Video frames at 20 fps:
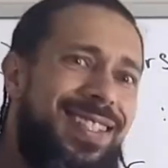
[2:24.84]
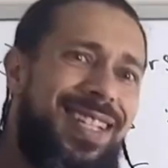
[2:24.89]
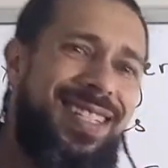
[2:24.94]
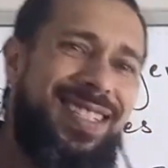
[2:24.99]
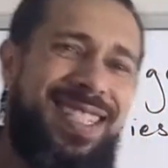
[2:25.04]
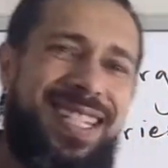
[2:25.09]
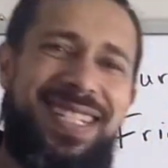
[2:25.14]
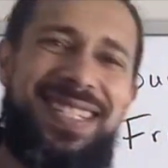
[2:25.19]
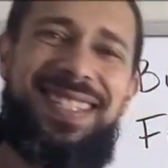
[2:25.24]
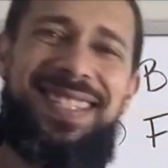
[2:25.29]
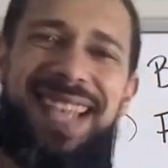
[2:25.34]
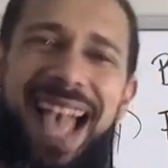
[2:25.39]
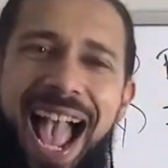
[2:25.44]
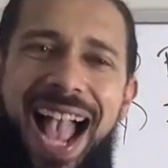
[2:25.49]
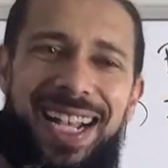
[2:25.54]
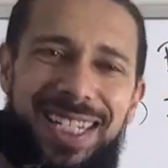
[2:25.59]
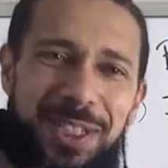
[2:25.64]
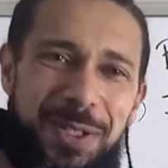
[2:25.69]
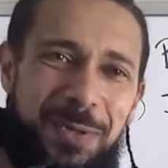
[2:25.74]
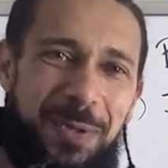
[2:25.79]
that's
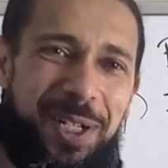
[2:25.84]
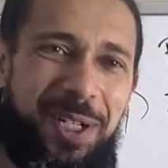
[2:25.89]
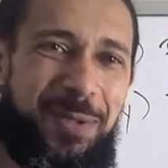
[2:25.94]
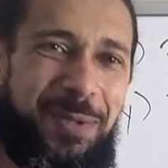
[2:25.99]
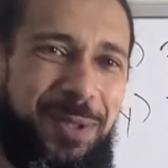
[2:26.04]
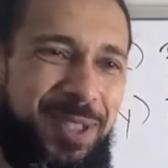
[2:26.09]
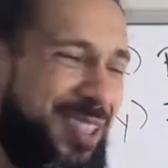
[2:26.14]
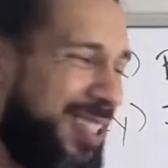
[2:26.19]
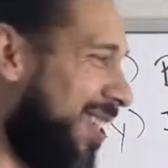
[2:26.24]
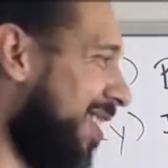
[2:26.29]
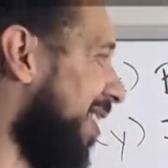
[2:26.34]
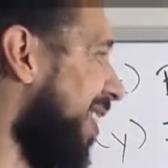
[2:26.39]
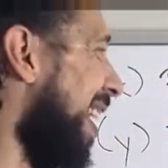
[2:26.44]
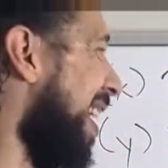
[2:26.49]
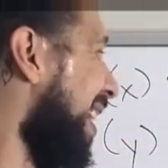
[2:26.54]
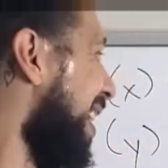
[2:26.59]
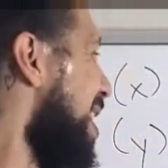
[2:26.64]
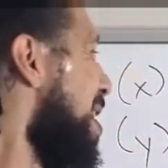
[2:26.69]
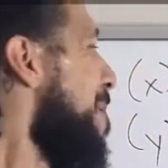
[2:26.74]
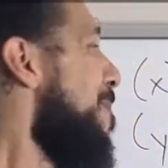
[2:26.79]
exactly what it would look
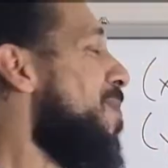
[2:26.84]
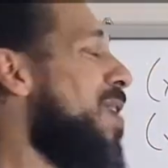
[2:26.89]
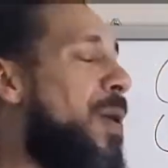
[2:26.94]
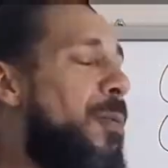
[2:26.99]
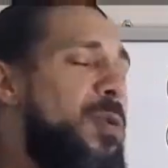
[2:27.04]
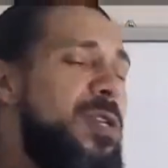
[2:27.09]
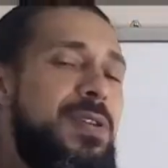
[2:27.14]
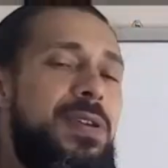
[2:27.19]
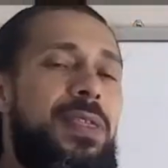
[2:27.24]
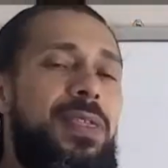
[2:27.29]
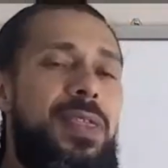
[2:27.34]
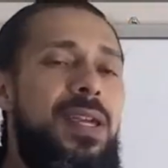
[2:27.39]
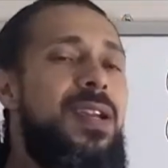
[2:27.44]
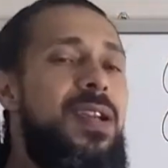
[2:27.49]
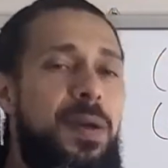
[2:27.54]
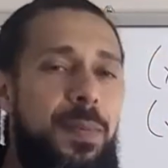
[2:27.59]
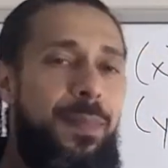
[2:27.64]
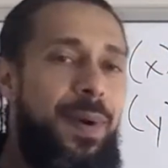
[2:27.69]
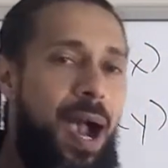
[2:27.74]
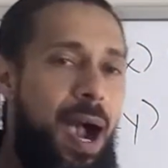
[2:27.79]
like. And when you think
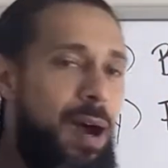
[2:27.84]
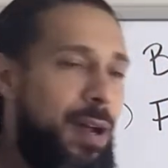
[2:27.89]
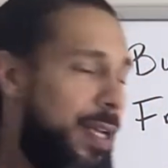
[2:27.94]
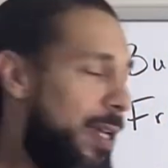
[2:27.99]
about